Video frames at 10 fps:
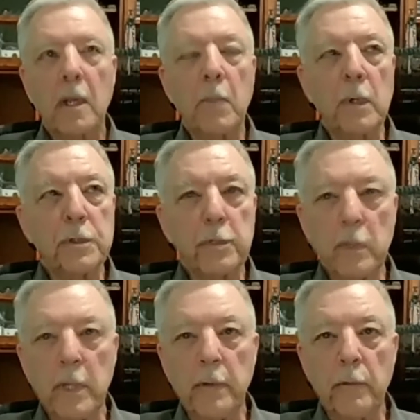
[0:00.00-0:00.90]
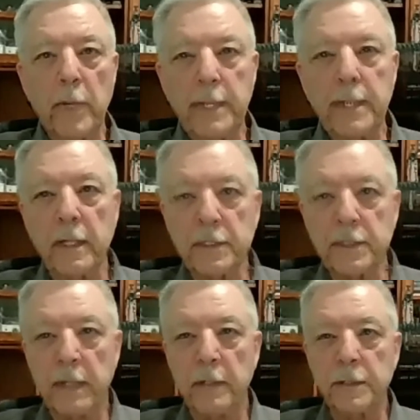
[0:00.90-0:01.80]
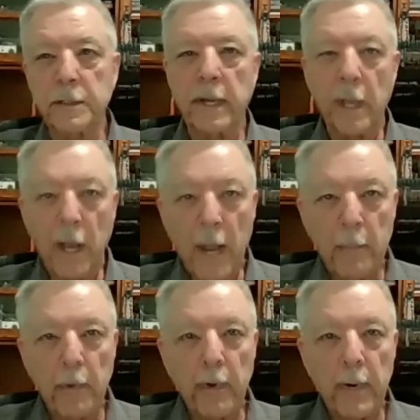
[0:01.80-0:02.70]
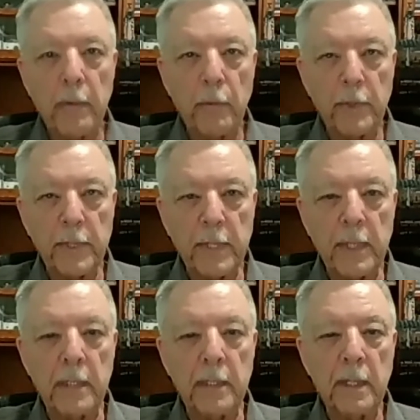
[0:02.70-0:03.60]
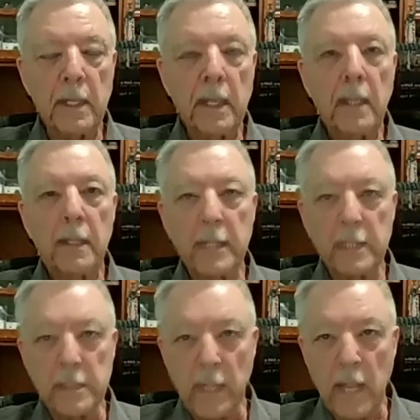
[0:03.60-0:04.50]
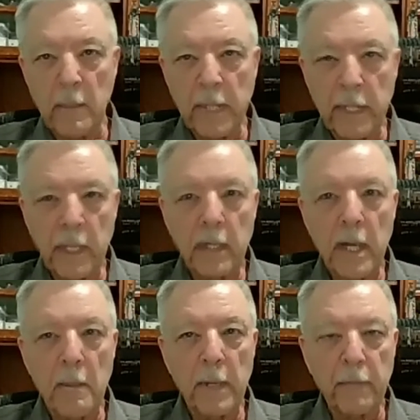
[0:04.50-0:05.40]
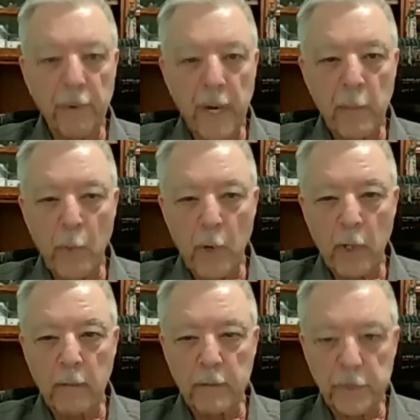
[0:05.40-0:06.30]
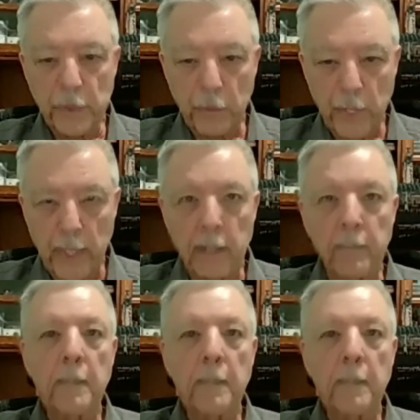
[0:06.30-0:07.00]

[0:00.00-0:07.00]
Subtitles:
commercial and retail centers that operate within the Islamic economic framework of Sharia,